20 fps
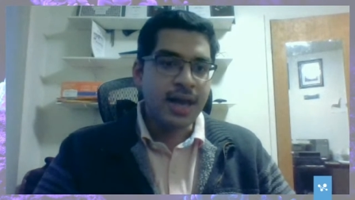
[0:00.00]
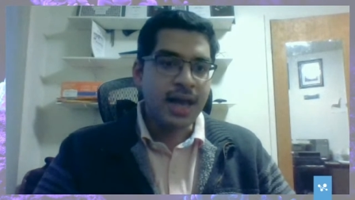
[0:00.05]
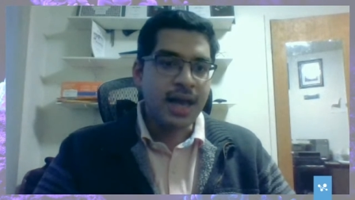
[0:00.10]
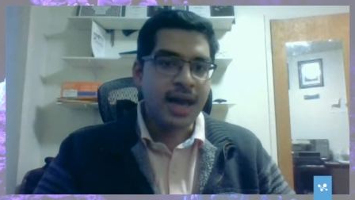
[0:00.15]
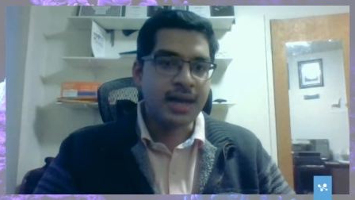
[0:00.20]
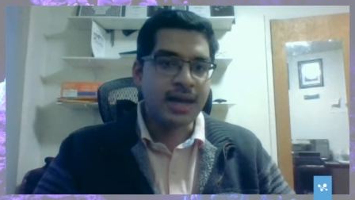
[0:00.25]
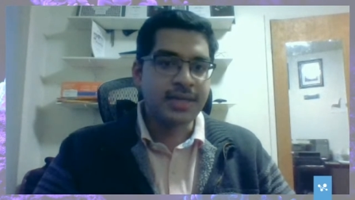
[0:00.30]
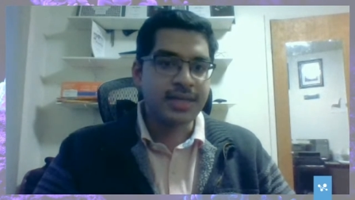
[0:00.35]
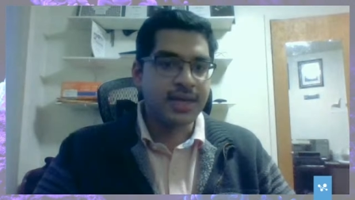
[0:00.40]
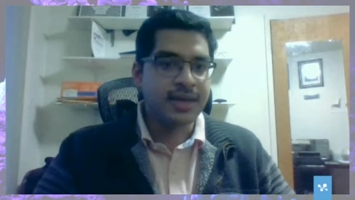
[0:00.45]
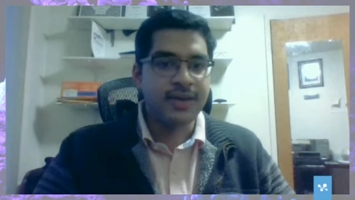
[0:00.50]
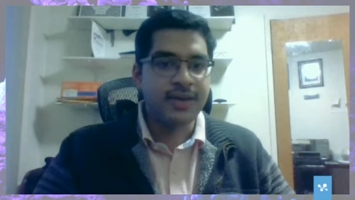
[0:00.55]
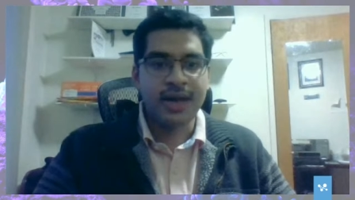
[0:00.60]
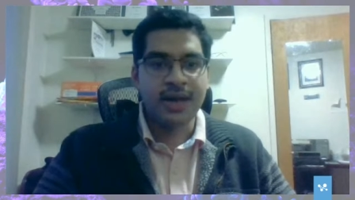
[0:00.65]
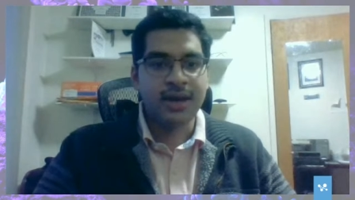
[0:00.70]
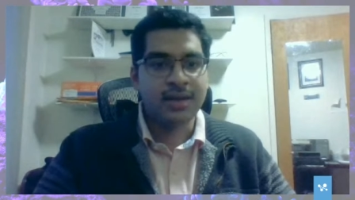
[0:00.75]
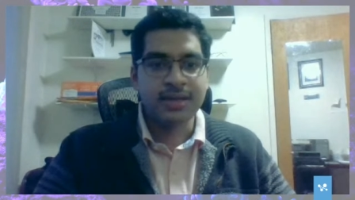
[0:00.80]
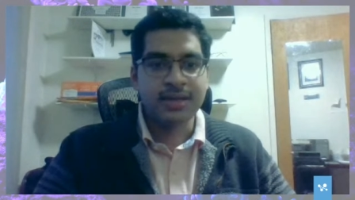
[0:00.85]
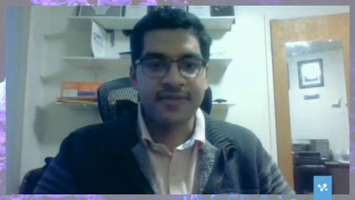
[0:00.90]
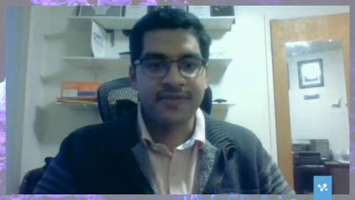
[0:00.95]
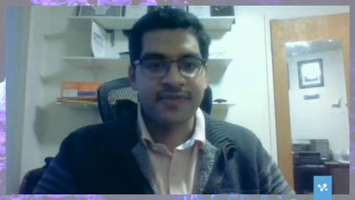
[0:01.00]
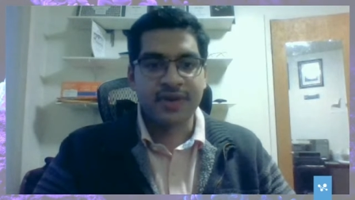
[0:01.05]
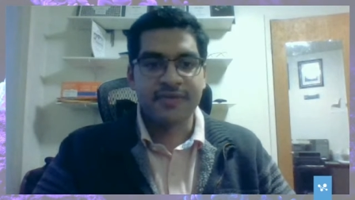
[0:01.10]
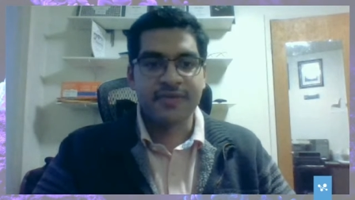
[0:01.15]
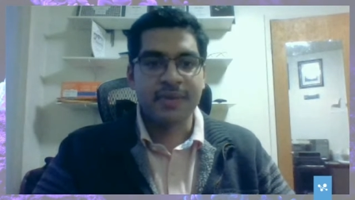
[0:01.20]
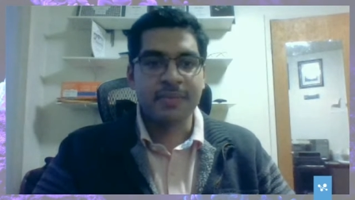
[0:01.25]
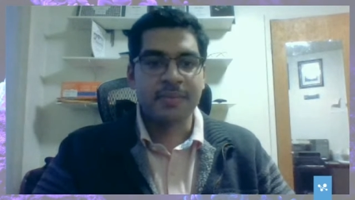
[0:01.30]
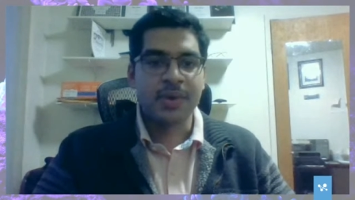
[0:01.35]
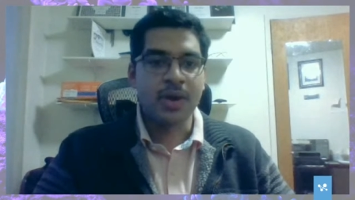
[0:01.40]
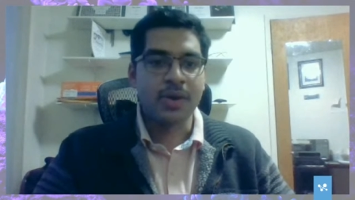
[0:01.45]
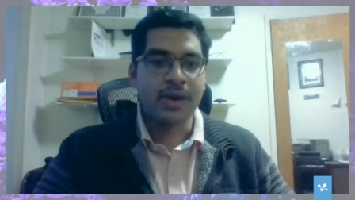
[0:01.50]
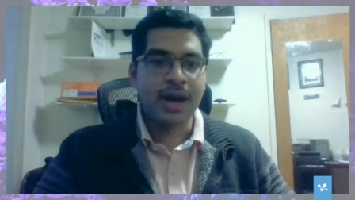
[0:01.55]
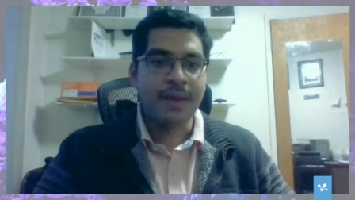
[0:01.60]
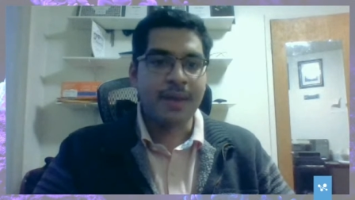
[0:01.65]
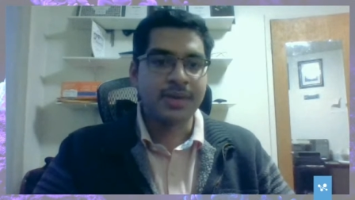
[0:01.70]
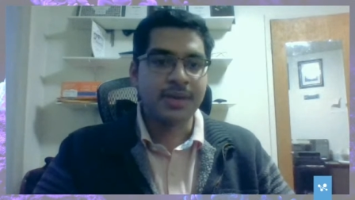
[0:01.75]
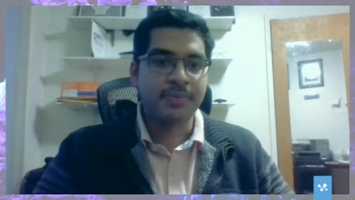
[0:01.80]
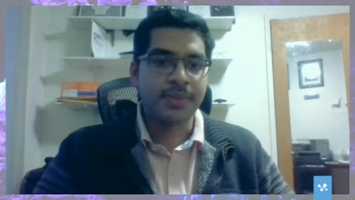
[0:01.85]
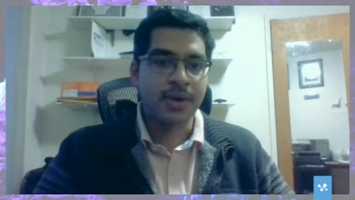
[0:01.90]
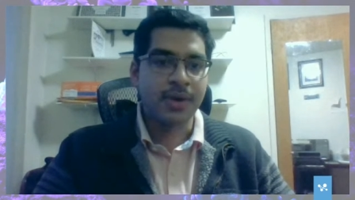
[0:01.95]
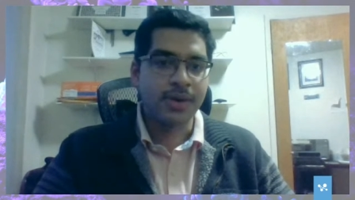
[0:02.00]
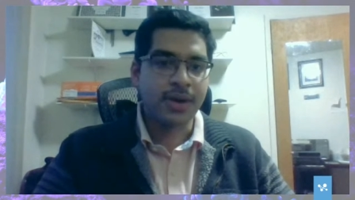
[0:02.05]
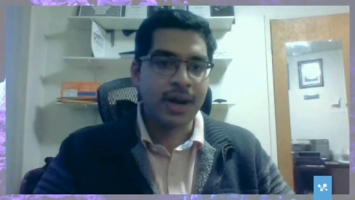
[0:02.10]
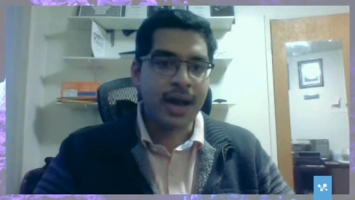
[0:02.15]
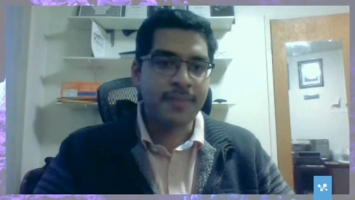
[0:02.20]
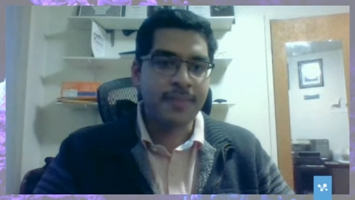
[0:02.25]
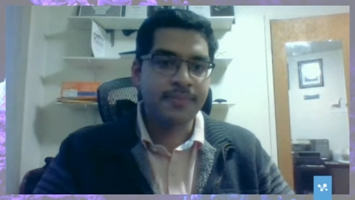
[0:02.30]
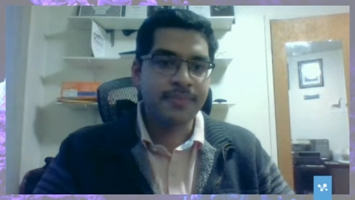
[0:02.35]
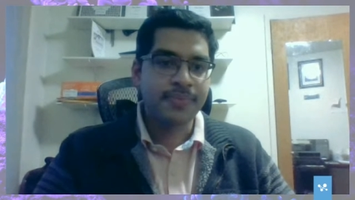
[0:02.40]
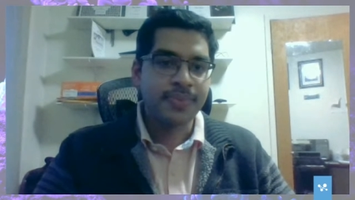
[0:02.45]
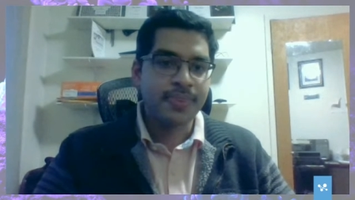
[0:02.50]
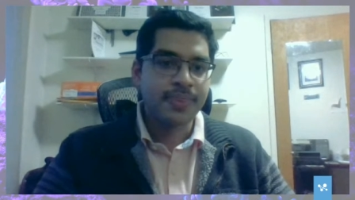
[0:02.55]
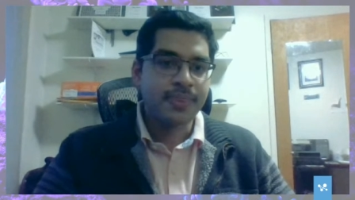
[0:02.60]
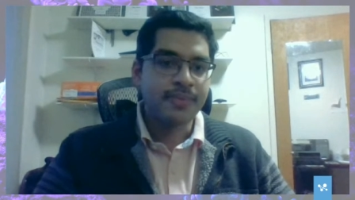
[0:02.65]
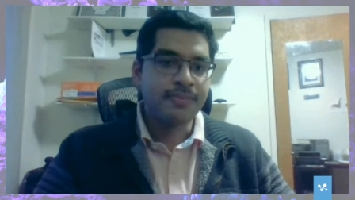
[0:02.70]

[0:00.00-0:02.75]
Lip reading: And it'll differ from program to program.